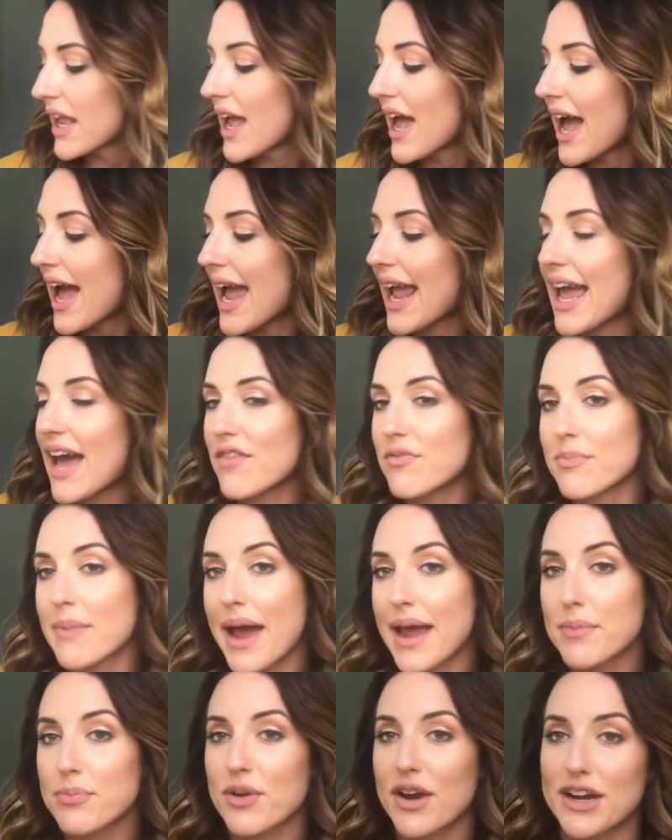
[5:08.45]
I have
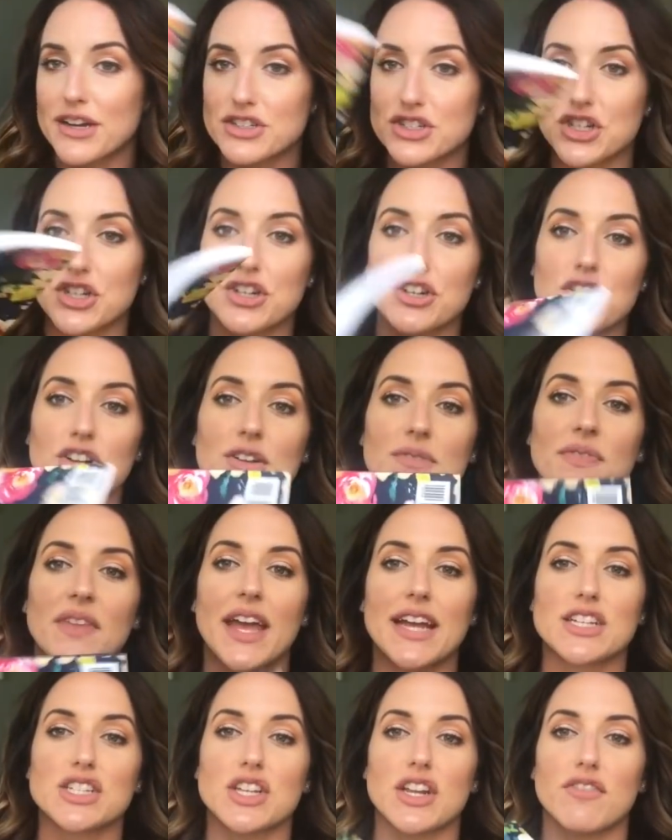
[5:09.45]
my prayer journal.
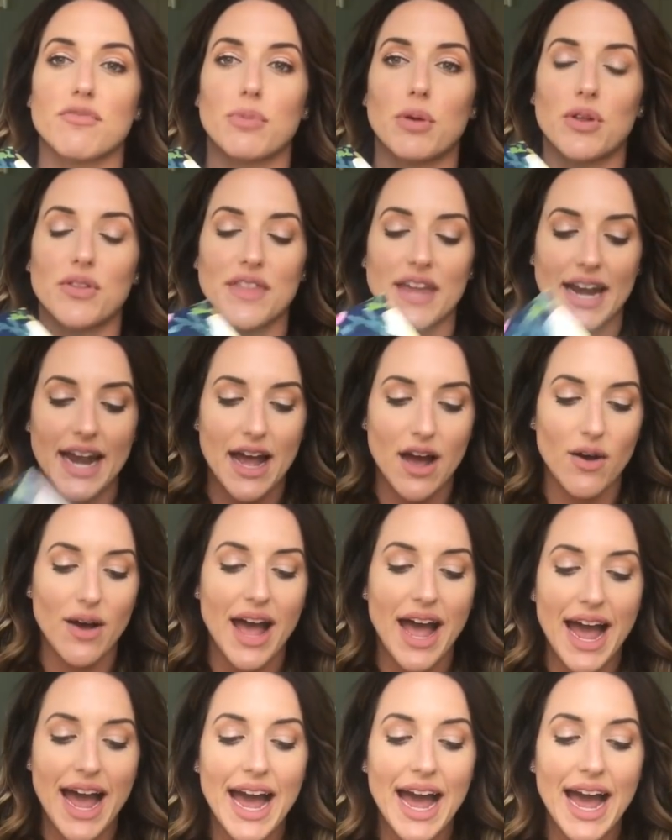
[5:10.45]
I should have pulled that out.